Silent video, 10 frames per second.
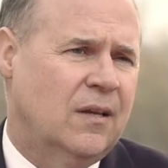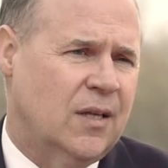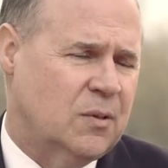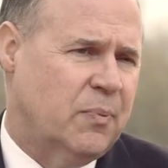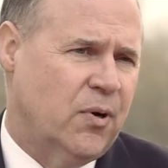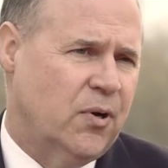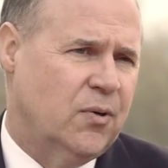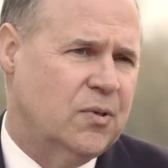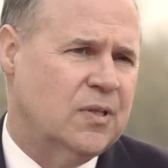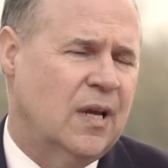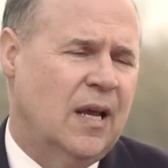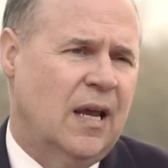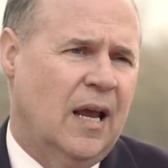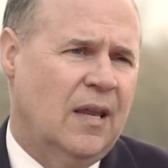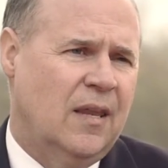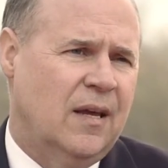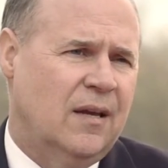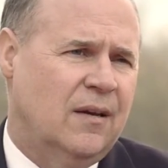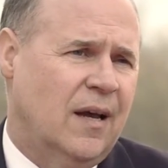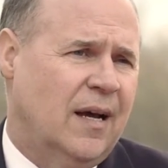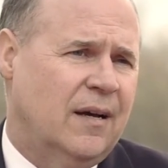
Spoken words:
that's produced, and then